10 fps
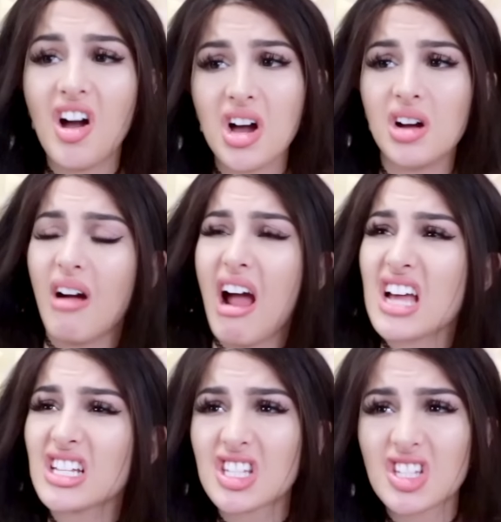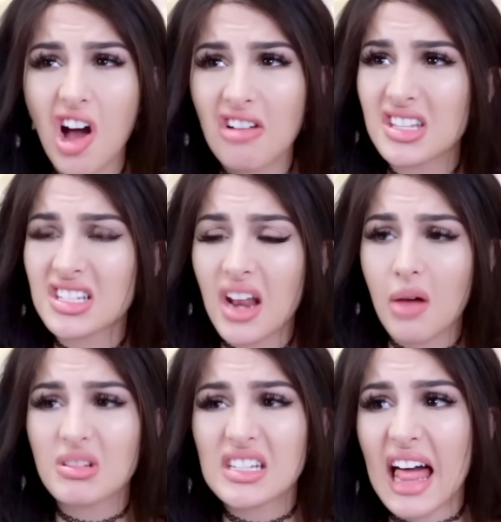Oh, I saw this and
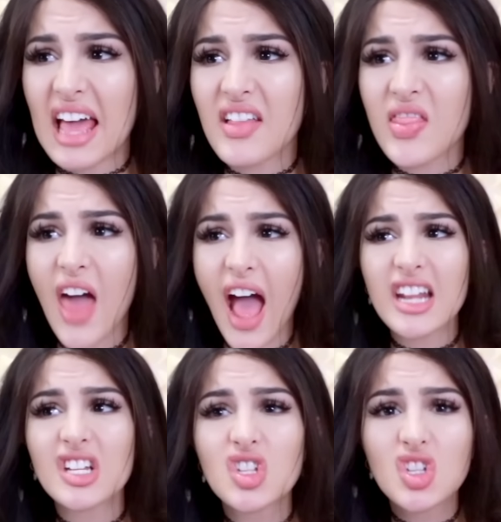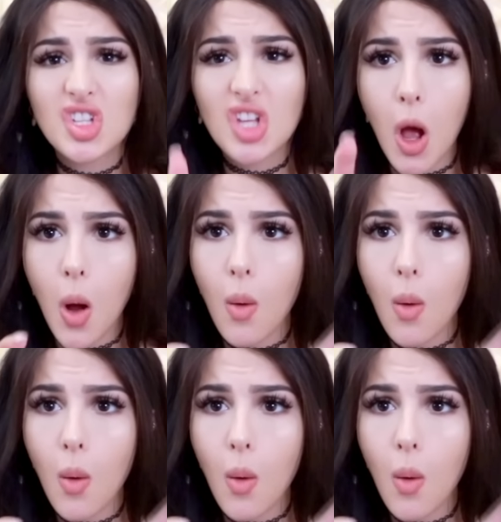I was like, that is so